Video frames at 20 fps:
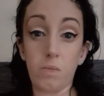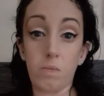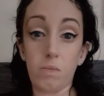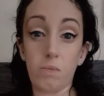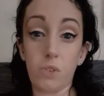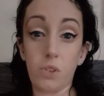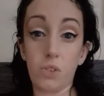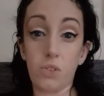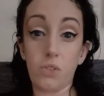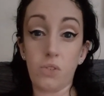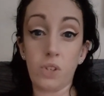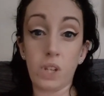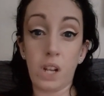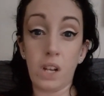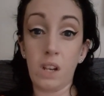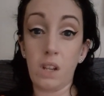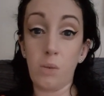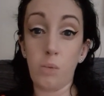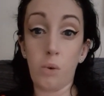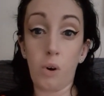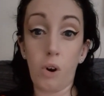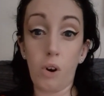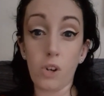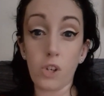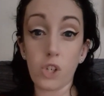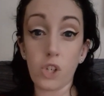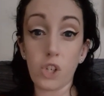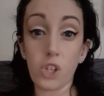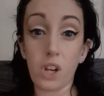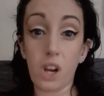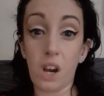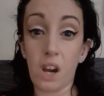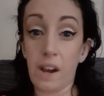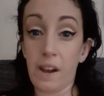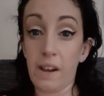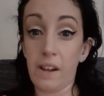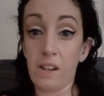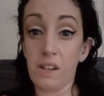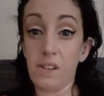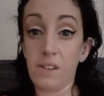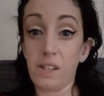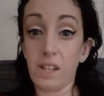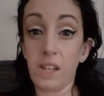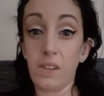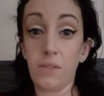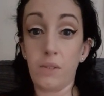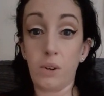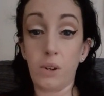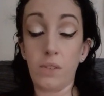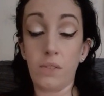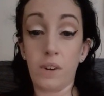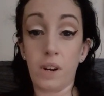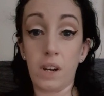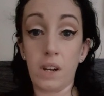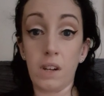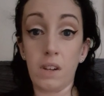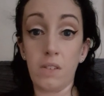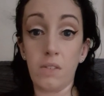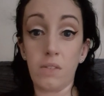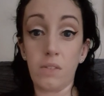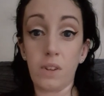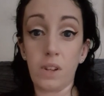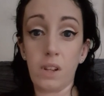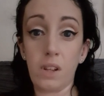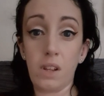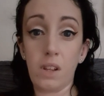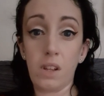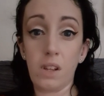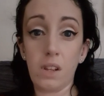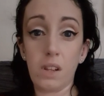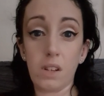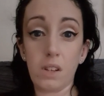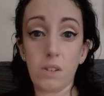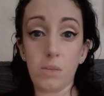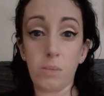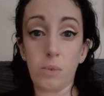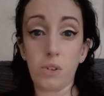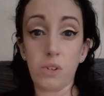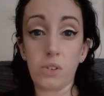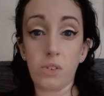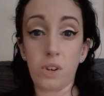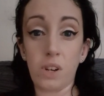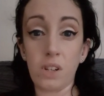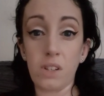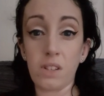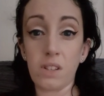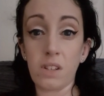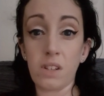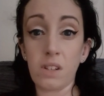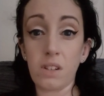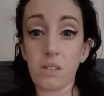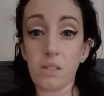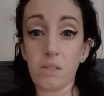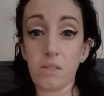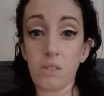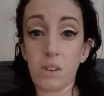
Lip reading: just gently wash and E45 to moisturize it.